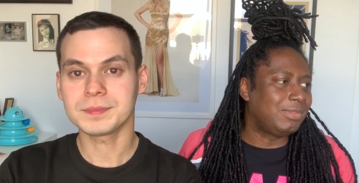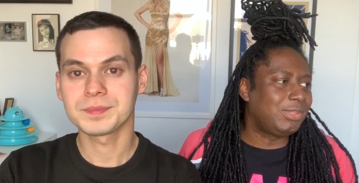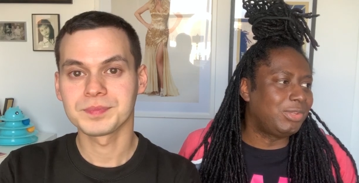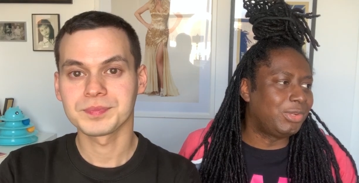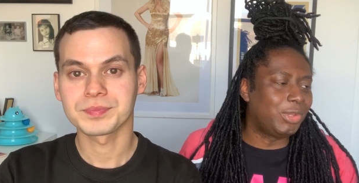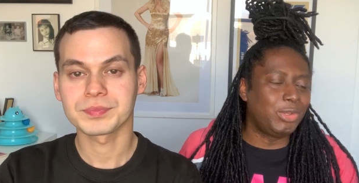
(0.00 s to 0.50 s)
Speaker 1: you
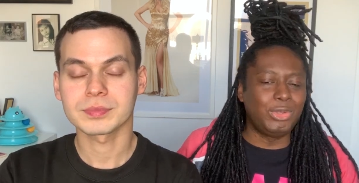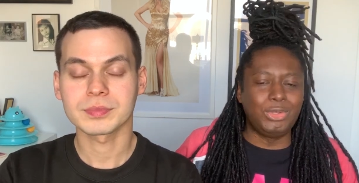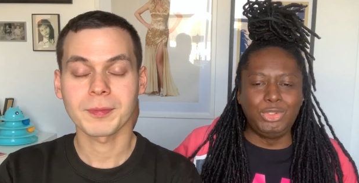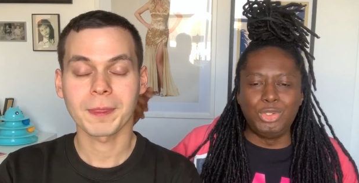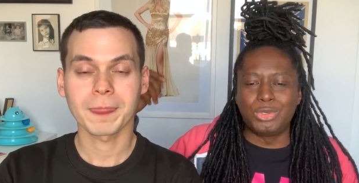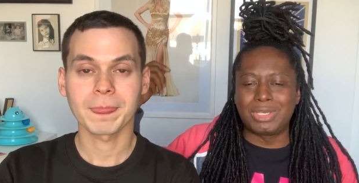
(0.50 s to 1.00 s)
know,
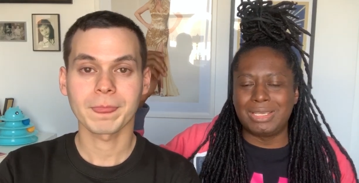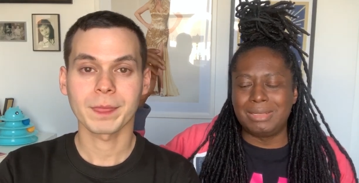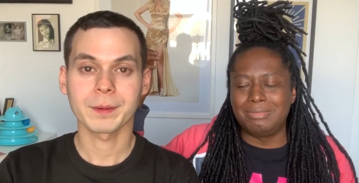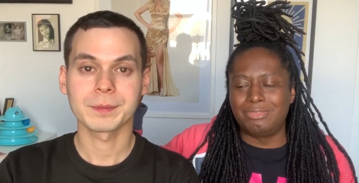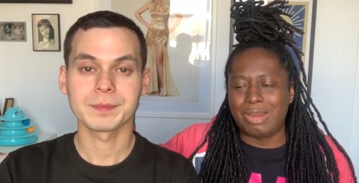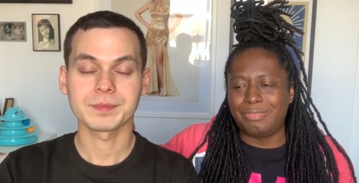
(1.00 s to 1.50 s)
you can
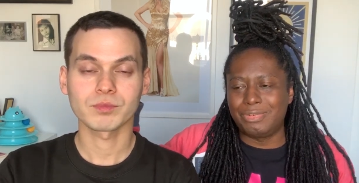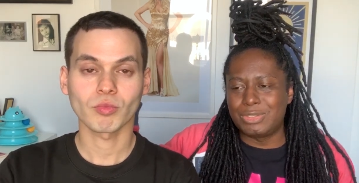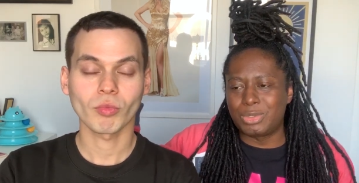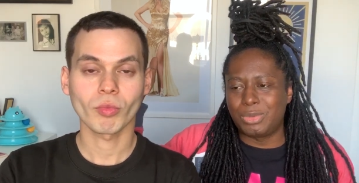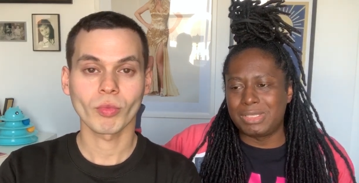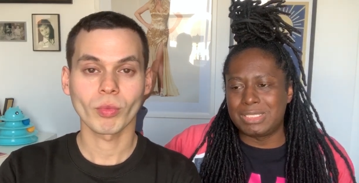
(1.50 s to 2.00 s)
reference all
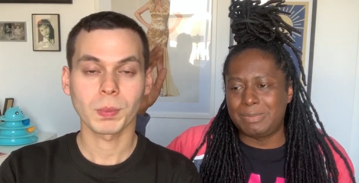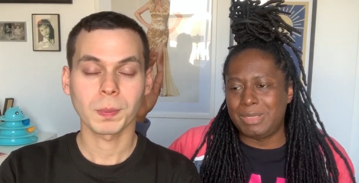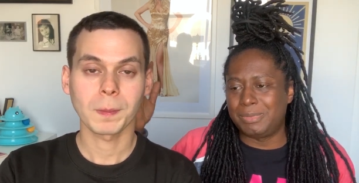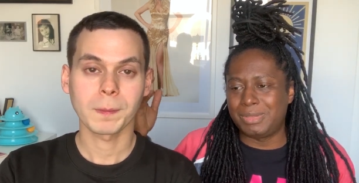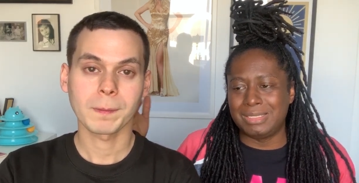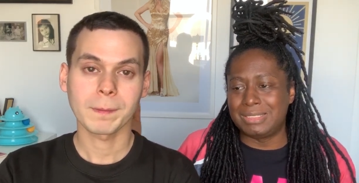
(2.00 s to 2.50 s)
these people
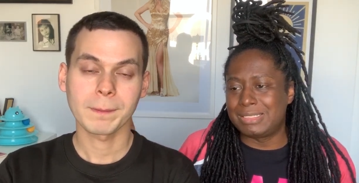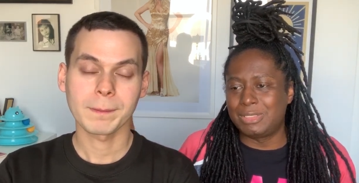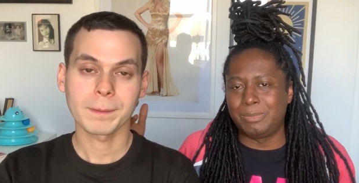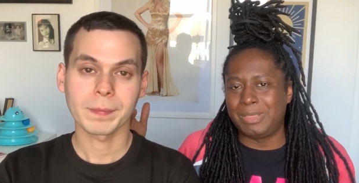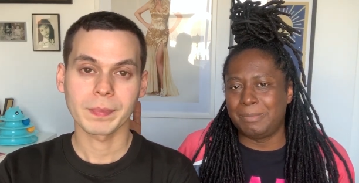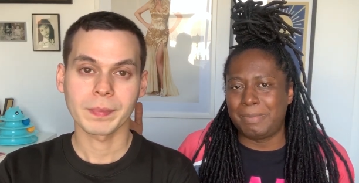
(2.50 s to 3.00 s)
and still be
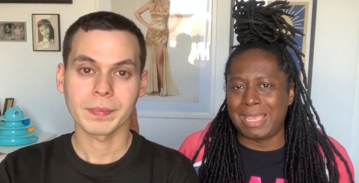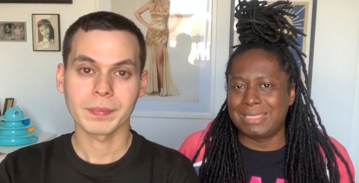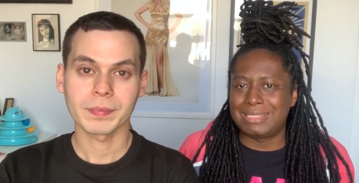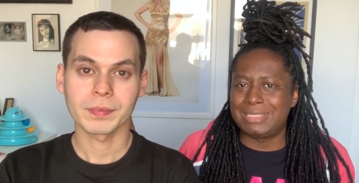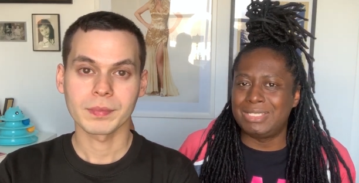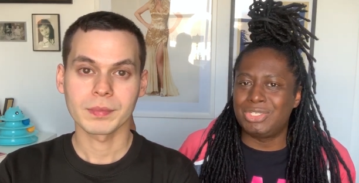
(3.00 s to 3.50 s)
a
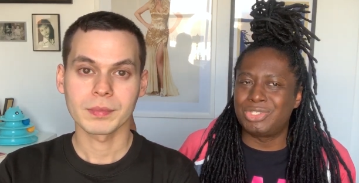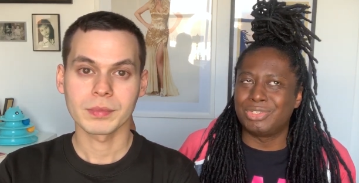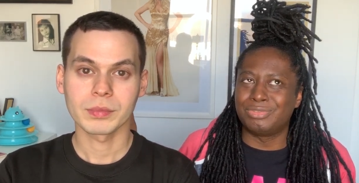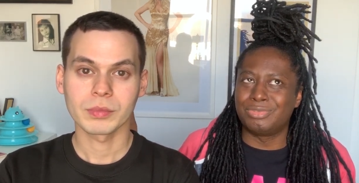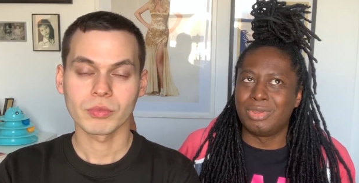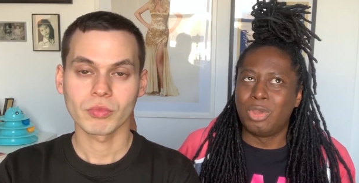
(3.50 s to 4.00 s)
pastiche of
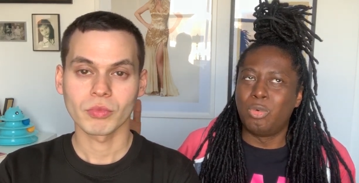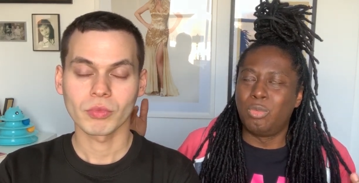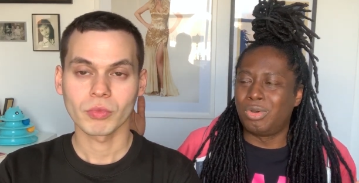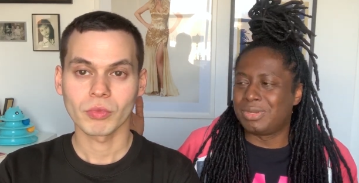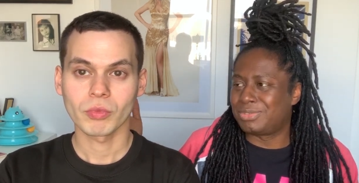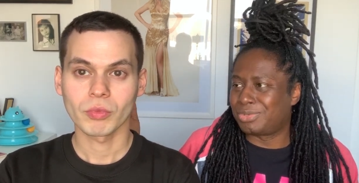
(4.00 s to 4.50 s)
what
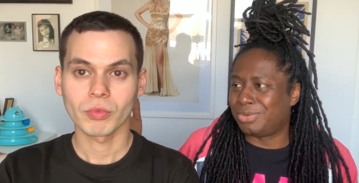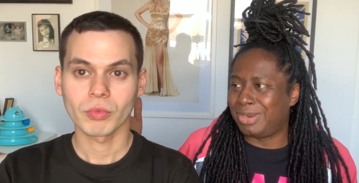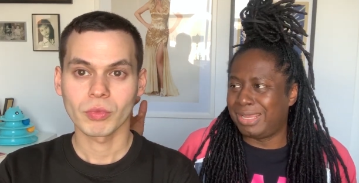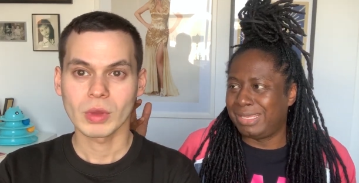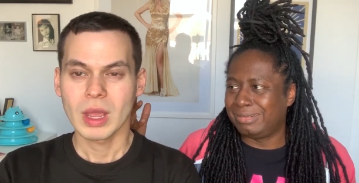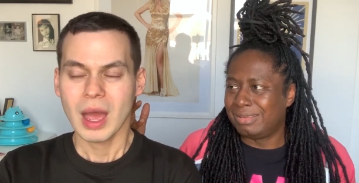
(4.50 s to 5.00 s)
is great.
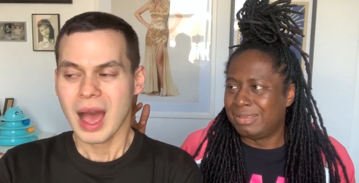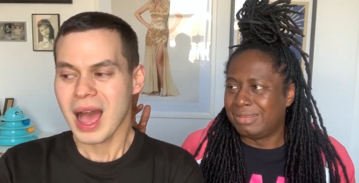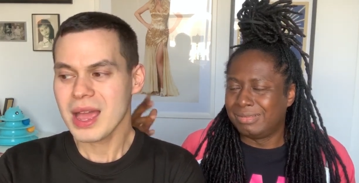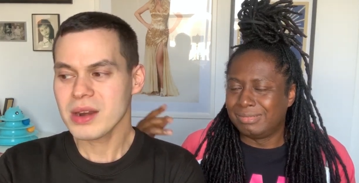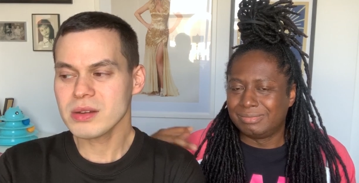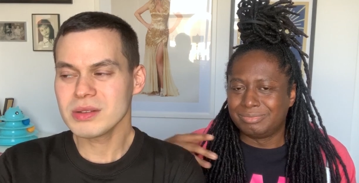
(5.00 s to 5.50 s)
Speaker 2: I
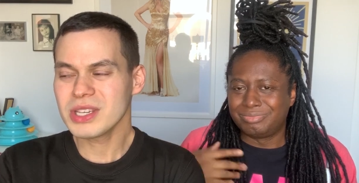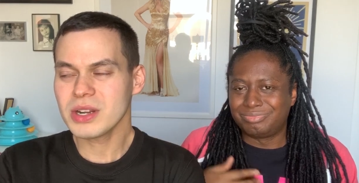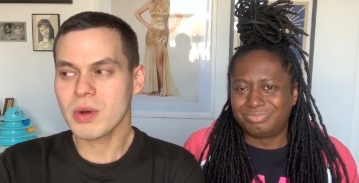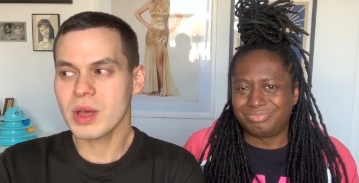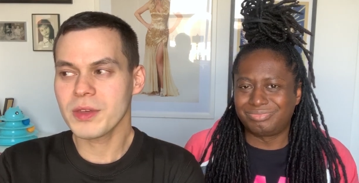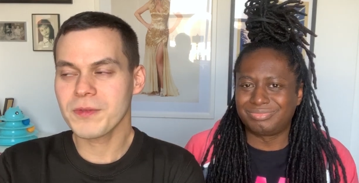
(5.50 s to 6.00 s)
don't, you know what,
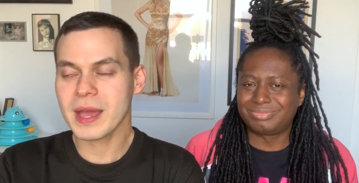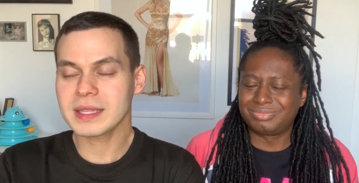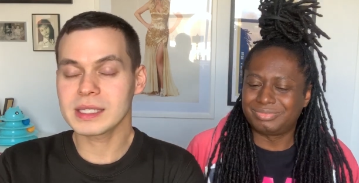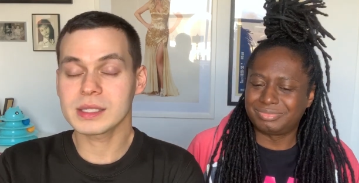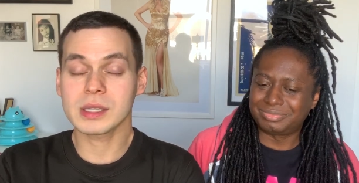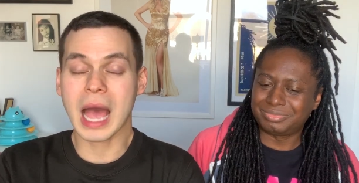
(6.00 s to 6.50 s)
the fact
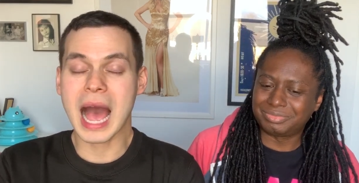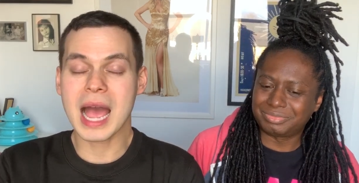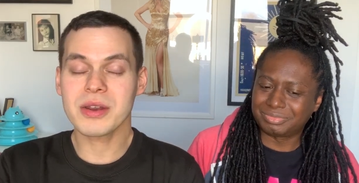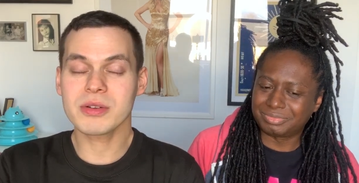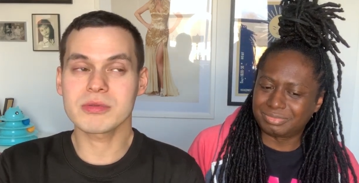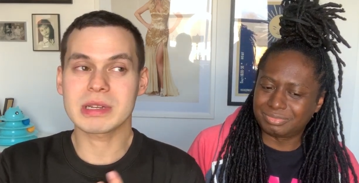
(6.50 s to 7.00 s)
is, I
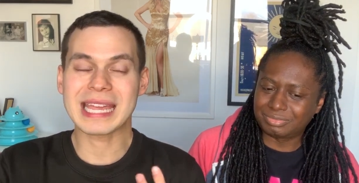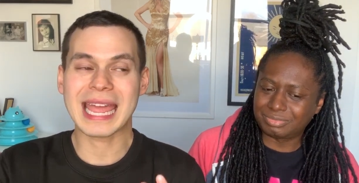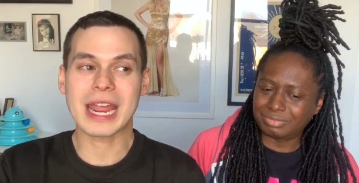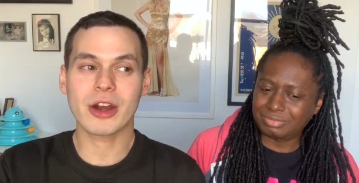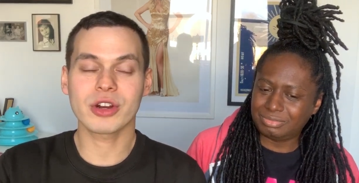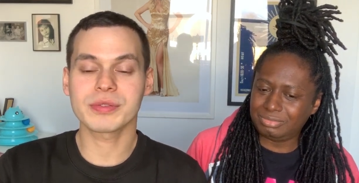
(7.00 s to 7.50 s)
don't
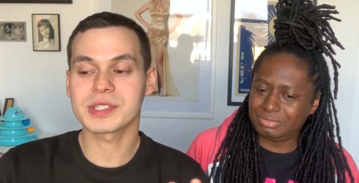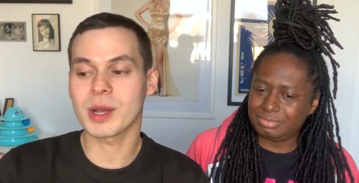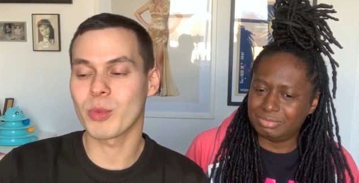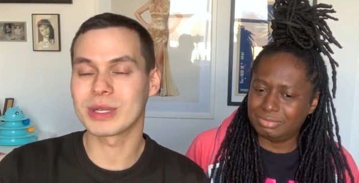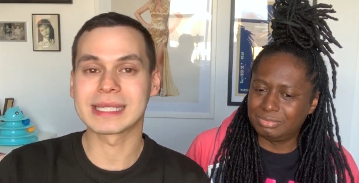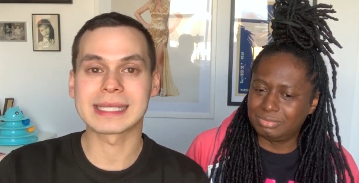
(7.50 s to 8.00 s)
care if
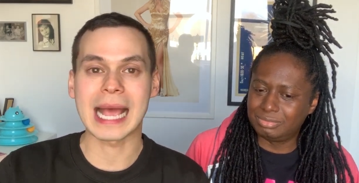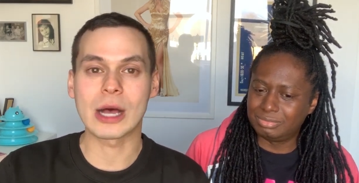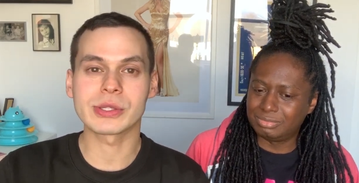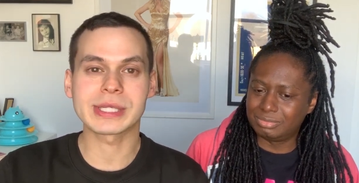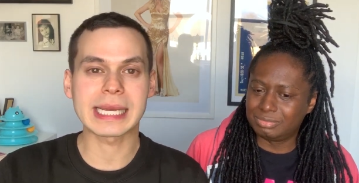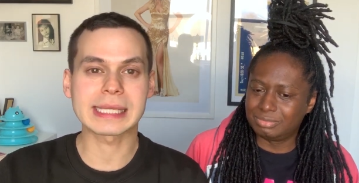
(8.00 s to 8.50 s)
someone sounds
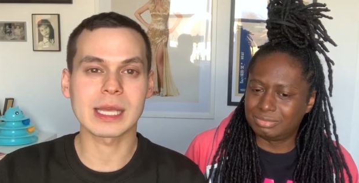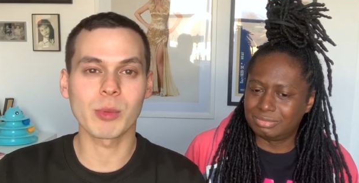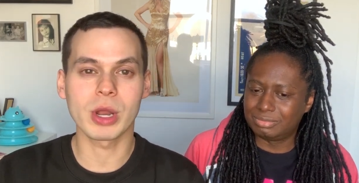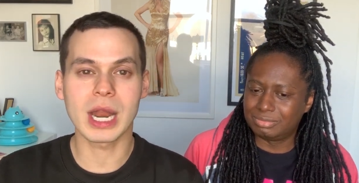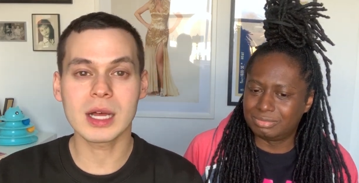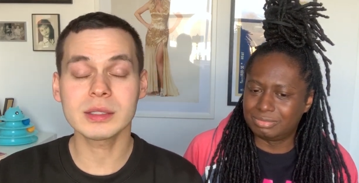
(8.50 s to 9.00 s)
like someone
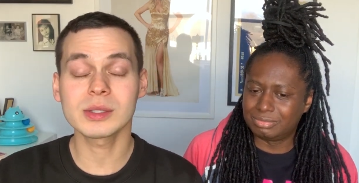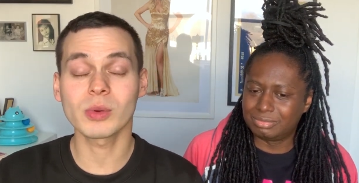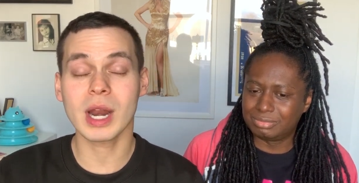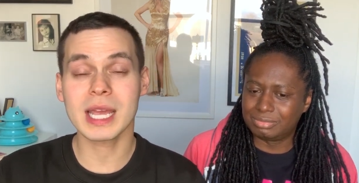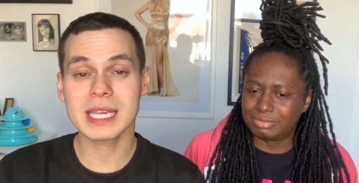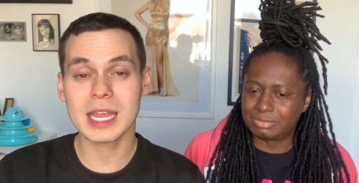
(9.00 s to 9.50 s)
else. What I
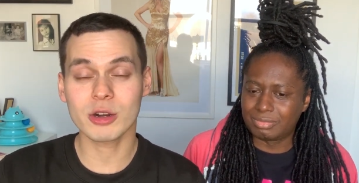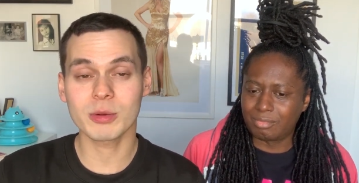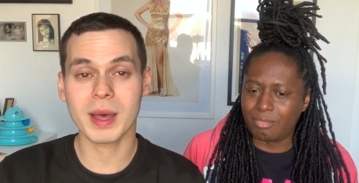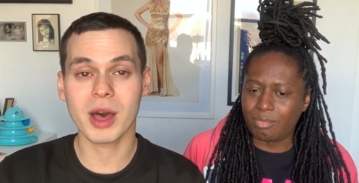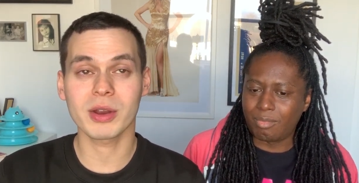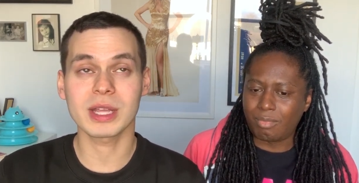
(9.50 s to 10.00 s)
care
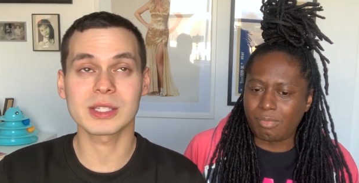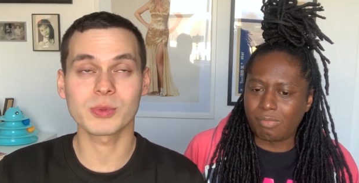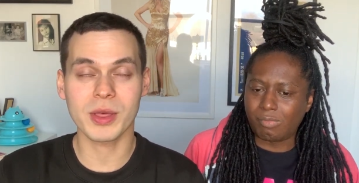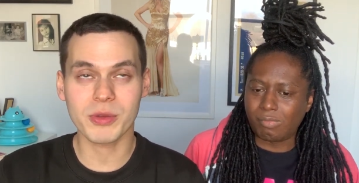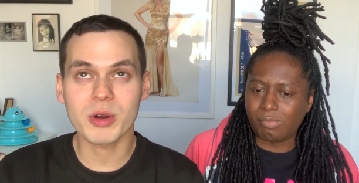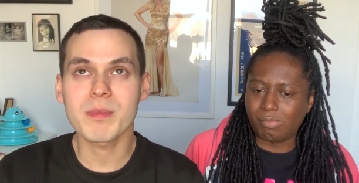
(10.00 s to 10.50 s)
about is whether
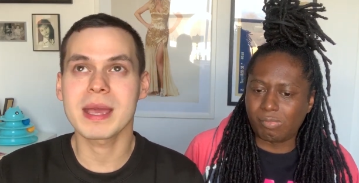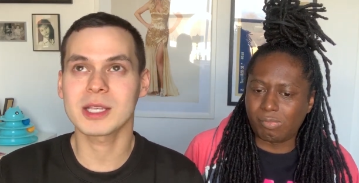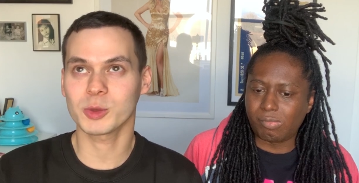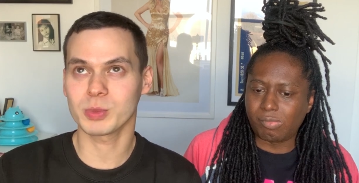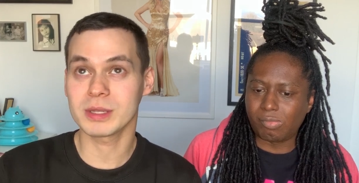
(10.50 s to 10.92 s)
it makes me